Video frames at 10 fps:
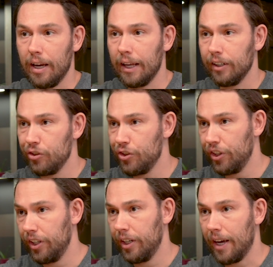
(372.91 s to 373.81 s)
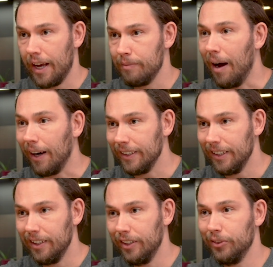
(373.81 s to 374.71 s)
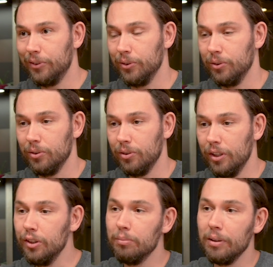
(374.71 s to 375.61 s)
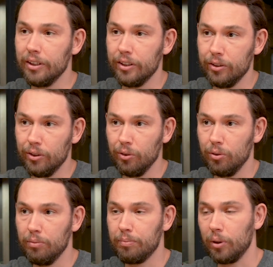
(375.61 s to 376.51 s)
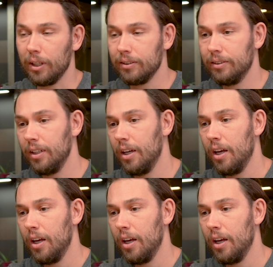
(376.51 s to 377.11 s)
energy and money into building a new product,